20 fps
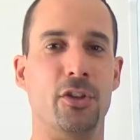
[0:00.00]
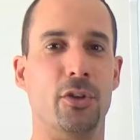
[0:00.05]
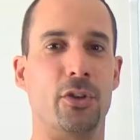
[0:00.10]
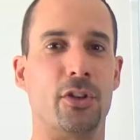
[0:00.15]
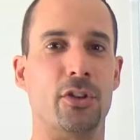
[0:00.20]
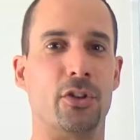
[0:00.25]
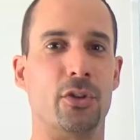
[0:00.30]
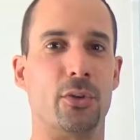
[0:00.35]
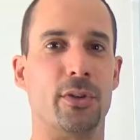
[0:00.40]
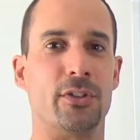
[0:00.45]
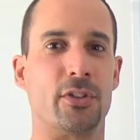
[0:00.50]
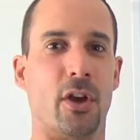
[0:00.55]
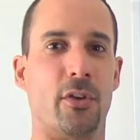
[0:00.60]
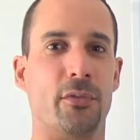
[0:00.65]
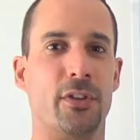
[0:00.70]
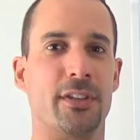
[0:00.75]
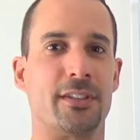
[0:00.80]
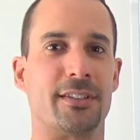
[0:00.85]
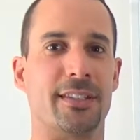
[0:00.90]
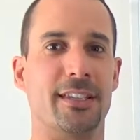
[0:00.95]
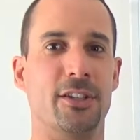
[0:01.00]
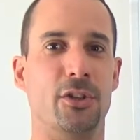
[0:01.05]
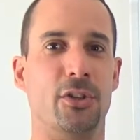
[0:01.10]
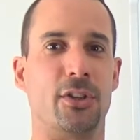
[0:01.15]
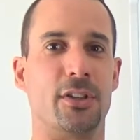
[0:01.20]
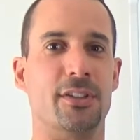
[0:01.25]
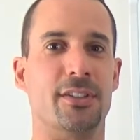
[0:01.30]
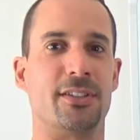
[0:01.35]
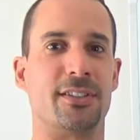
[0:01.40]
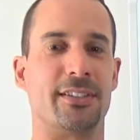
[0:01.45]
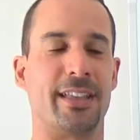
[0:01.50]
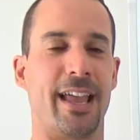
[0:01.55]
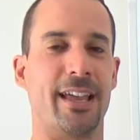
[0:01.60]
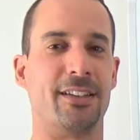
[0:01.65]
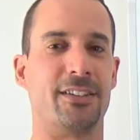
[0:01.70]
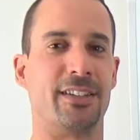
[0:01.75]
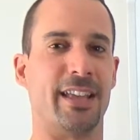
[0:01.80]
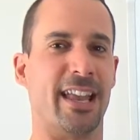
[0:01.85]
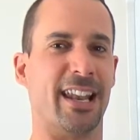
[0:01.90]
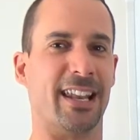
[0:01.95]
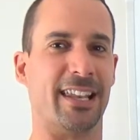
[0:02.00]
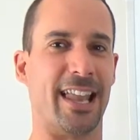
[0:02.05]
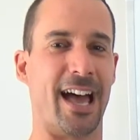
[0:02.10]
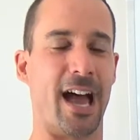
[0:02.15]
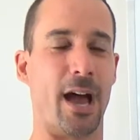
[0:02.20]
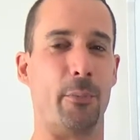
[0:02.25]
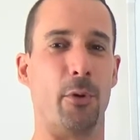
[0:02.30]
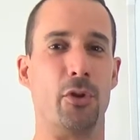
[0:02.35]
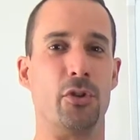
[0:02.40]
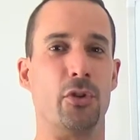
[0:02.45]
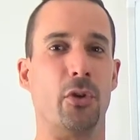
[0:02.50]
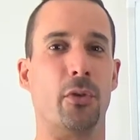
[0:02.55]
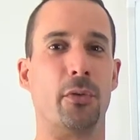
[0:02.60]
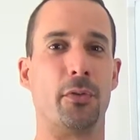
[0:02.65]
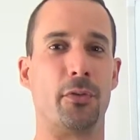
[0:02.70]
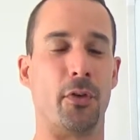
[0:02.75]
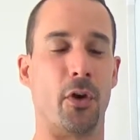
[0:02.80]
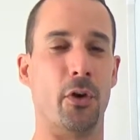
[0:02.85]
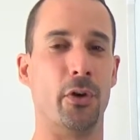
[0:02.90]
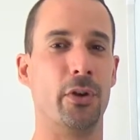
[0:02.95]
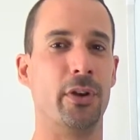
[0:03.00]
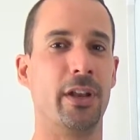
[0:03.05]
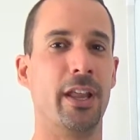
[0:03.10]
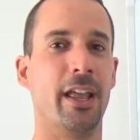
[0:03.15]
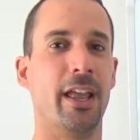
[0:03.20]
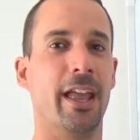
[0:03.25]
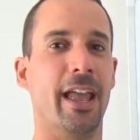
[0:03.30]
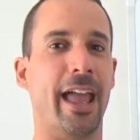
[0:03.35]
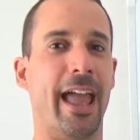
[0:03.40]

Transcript: you can do is obviously you can set an alarm on your phone